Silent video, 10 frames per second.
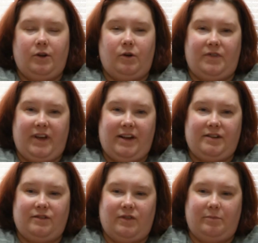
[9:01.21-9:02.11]

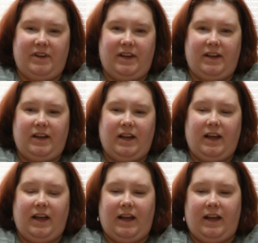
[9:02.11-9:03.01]
notifications from me,
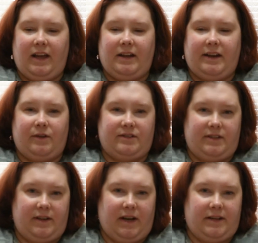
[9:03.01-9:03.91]
and I will
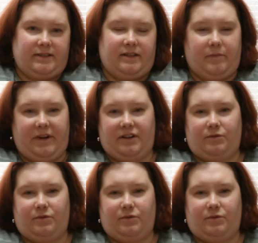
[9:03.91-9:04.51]
see you guys in my